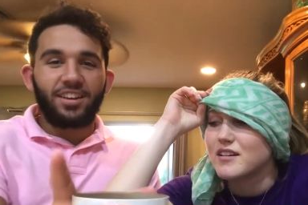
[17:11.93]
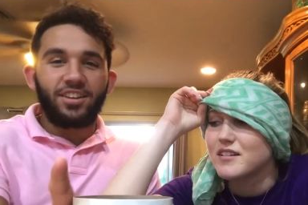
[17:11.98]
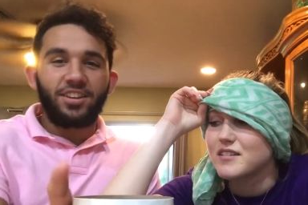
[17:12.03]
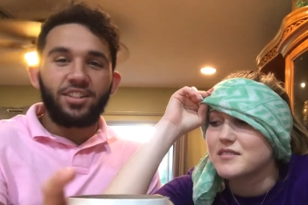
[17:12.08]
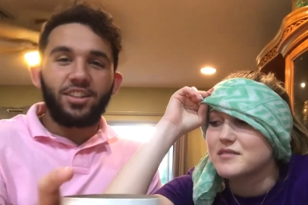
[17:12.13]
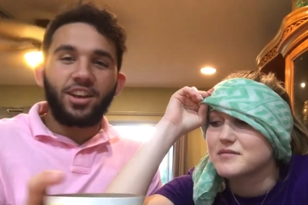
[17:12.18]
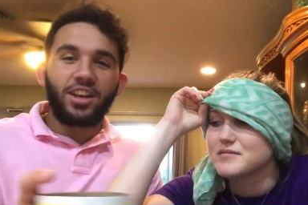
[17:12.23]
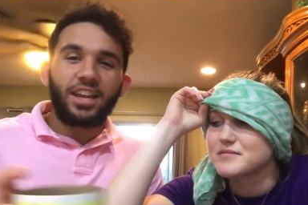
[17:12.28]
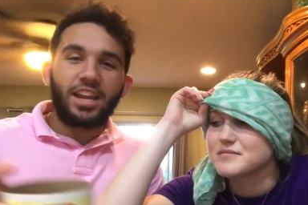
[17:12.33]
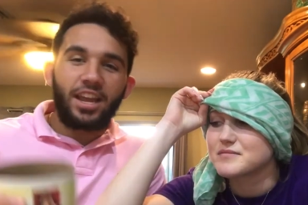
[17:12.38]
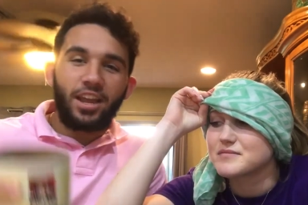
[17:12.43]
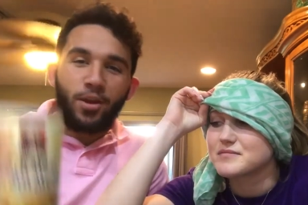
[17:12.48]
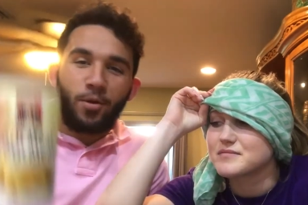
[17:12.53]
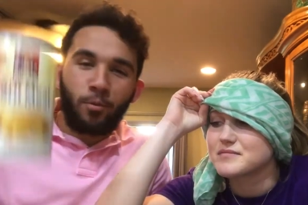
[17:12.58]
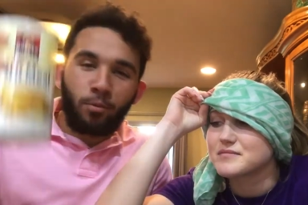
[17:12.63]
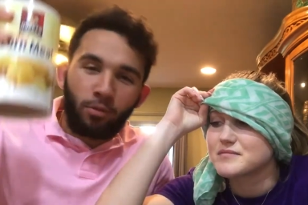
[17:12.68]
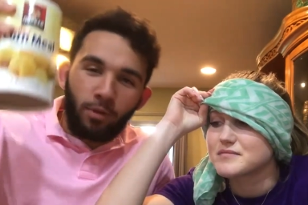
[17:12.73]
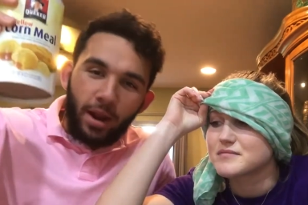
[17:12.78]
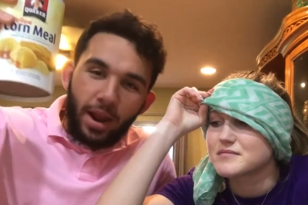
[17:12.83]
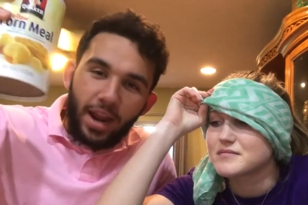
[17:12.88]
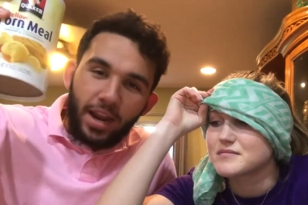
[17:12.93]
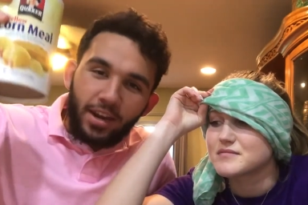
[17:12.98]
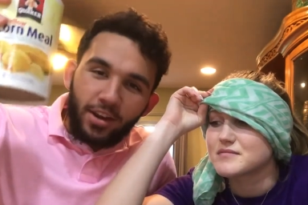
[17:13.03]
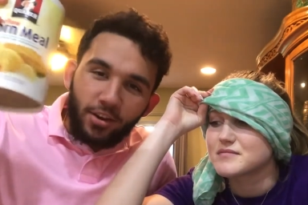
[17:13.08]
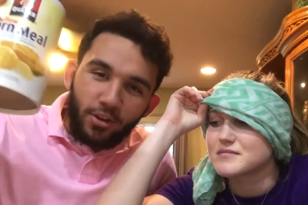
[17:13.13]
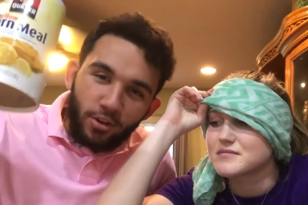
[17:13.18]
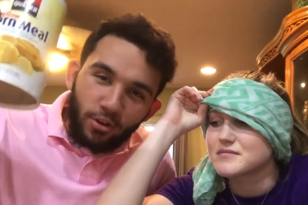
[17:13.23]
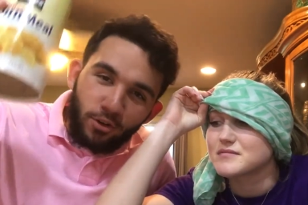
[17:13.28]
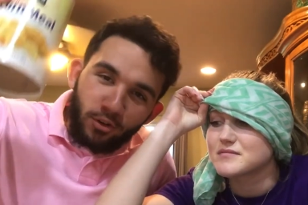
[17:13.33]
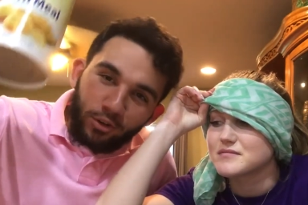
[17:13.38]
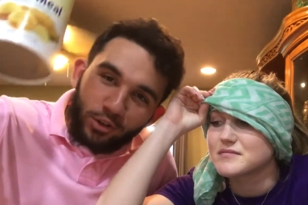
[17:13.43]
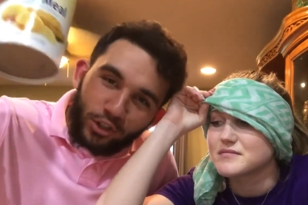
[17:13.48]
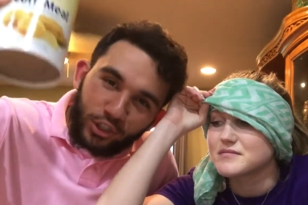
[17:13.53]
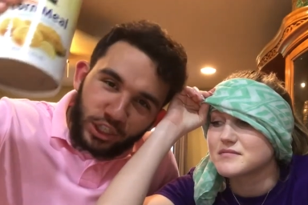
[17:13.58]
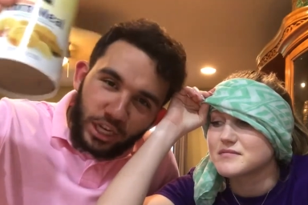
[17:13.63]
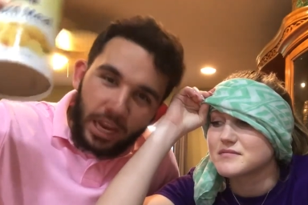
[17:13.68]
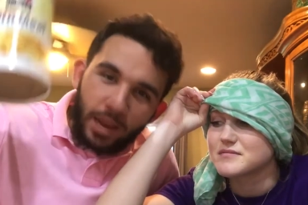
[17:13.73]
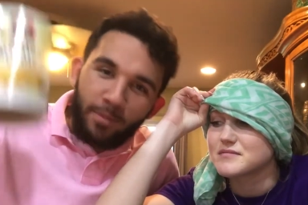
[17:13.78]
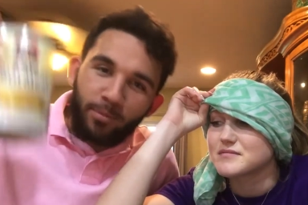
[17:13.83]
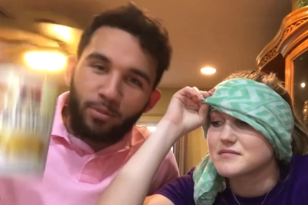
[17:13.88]
Speaker 1: You're looking at your brand new
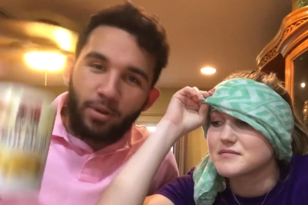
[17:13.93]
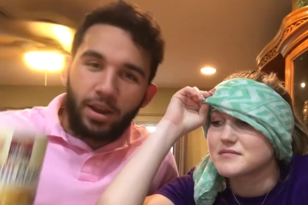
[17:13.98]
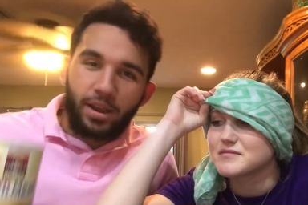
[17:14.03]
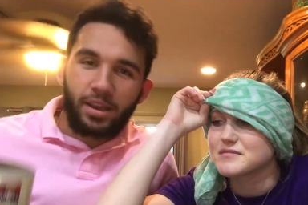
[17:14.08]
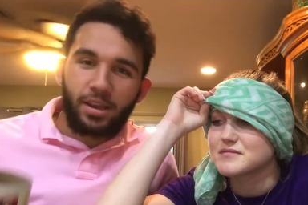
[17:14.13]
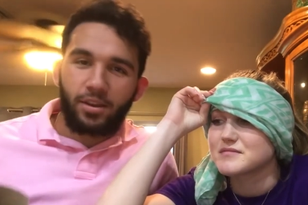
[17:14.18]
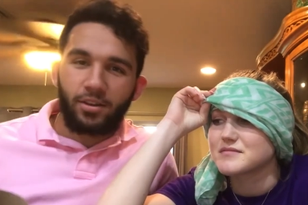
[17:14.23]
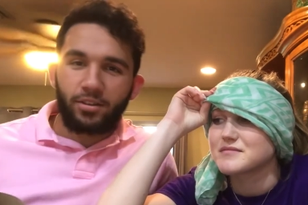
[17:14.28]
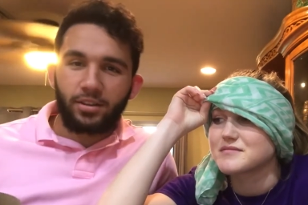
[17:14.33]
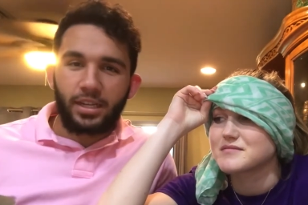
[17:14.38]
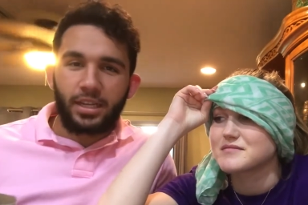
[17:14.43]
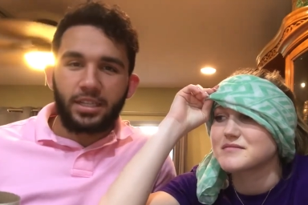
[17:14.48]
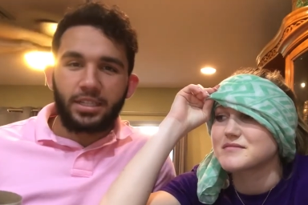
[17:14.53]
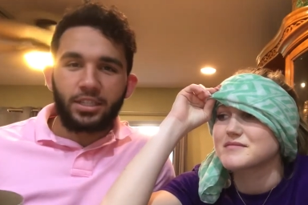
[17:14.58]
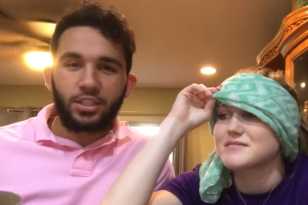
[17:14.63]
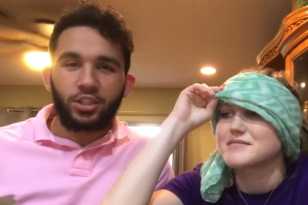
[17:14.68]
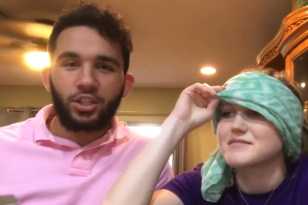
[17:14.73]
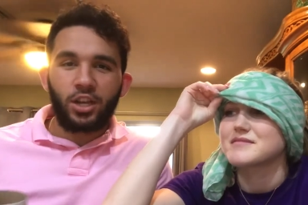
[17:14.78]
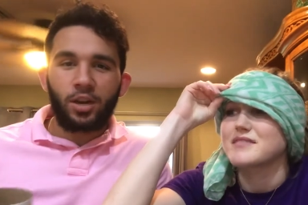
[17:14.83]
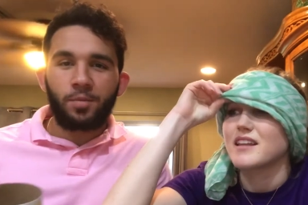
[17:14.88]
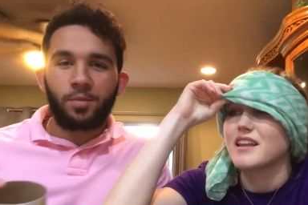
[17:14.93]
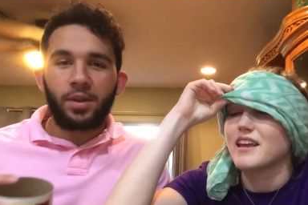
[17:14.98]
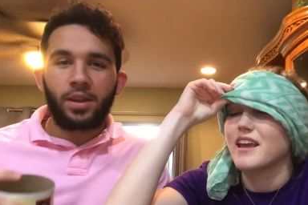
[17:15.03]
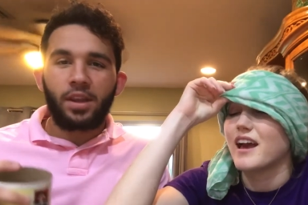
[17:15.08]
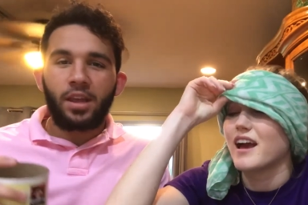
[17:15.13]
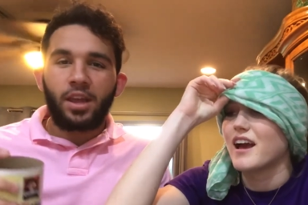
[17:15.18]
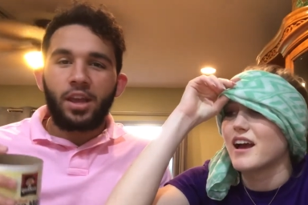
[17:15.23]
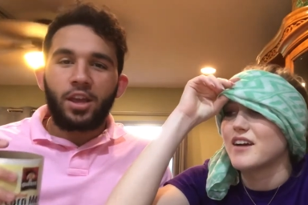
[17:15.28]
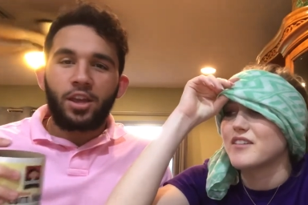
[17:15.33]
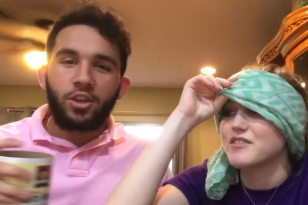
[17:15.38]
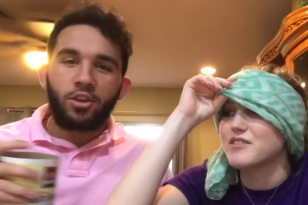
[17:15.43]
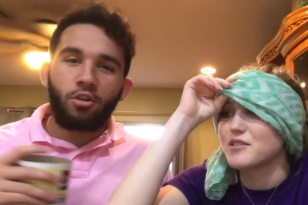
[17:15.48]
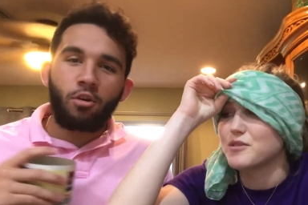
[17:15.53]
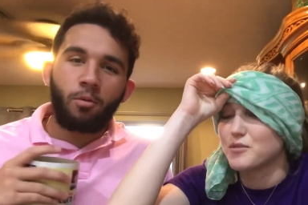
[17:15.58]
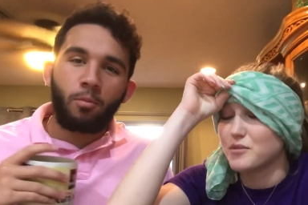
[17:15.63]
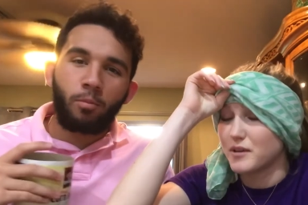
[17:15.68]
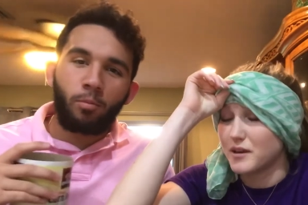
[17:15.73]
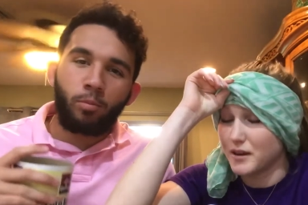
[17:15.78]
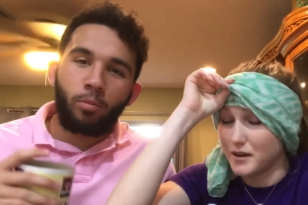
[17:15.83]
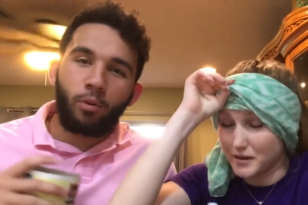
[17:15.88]
champ right here, ladies and gentlemen. Yeah,
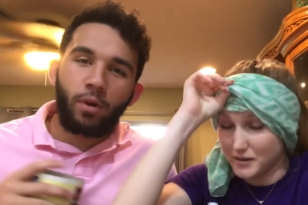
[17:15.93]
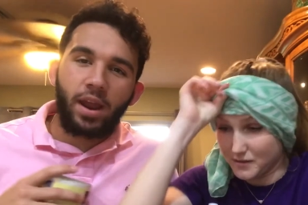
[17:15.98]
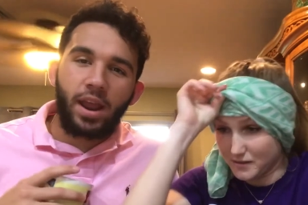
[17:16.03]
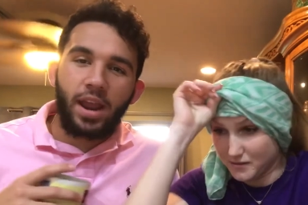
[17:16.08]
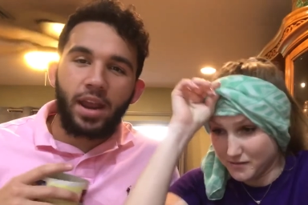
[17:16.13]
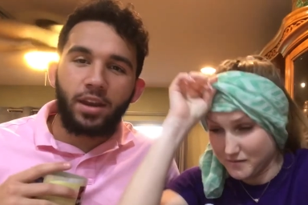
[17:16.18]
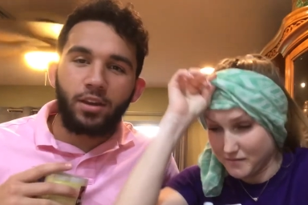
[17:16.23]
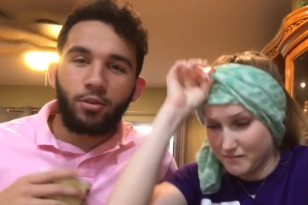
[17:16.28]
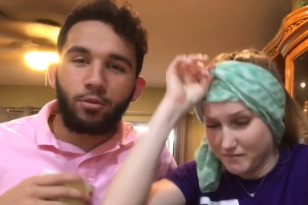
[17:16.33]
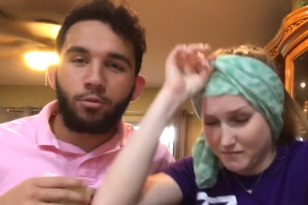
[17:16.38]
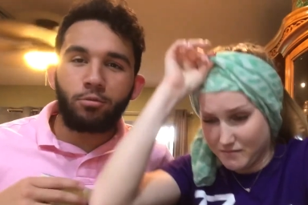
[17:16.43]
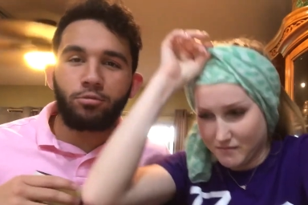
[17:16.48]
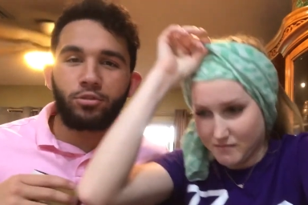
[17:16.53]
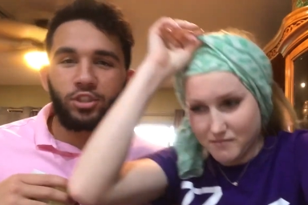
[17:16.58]
your you brand new